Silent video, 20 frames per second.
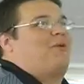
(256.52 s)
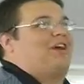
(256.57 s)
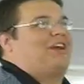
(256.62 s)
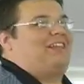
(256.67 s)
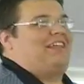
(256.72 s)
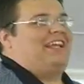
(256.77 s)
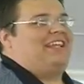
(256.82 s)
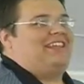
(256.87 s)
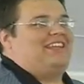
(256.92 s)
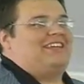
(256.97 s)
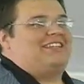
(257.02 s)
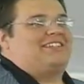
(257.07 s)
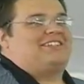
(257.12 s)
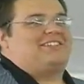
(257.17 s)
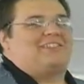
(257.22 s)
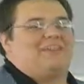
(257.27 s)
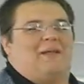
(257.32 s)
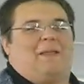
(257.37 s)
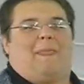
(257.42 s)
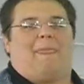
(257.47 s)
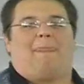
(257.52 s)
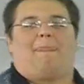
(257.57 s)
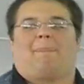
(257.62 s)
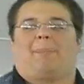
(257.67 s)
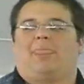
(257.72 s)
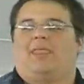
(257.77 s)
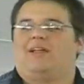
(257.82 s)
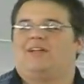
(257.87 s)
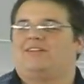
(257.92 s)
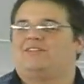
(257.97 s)
never work like this.
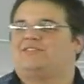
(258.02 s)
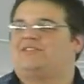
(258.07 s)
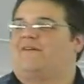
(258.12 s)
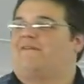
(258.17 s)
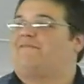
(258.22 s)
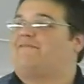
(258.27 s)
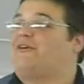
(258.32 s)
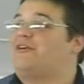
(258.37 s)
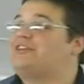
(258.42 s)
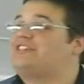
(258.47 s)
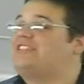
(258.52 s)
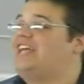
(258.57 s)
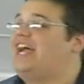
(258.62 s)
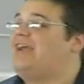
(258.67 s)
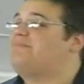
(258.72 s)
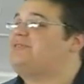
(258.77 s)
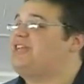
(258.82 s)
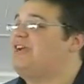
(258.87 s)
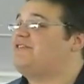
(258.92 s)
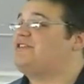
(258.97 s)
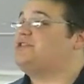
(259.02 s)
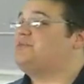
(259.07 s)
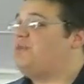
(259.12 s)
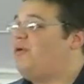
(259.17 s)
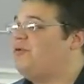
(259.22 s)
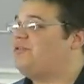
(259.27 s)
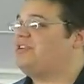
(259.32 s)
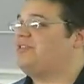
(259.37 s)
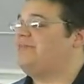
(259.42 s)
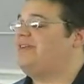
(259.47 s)
It's the first time she ever
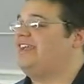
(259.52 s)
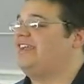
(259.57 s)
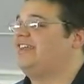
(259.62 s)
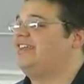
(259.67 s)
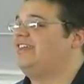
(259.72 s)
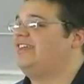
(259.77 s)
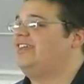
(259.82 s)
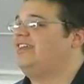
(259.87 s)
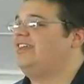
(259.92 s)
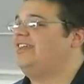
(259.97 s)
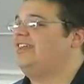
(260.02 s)
spoke to me.